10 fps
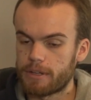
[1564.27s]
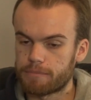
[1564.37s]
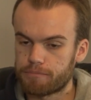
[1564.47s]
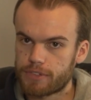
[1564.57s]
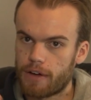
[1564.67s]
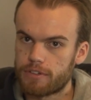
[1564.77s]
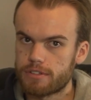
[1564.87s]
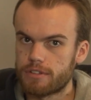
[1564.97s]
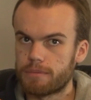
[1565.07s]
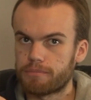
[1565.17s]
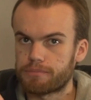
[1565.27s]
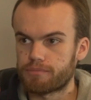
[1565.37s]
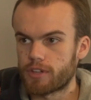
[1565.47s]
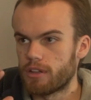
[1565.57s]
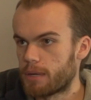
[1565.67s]
I mean, obviously,
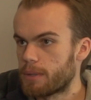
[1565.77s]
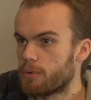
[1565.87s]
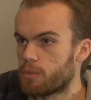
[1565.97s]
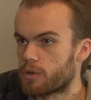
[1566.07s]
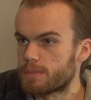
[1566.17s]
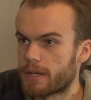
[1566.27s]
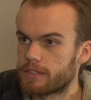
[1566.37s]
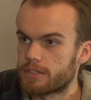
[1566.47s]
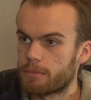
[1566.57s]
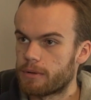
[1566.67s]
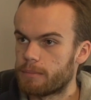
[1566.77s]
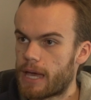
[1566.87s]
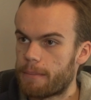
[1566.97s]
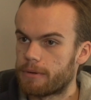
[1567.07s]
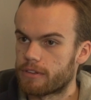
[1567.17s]
a lot of people were expecting something to
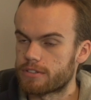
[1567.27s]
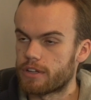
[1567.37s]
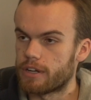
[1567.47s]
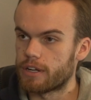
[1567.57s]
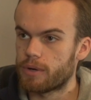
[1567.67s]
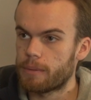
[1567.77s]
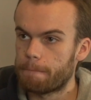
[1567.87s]
be happening this night anyway.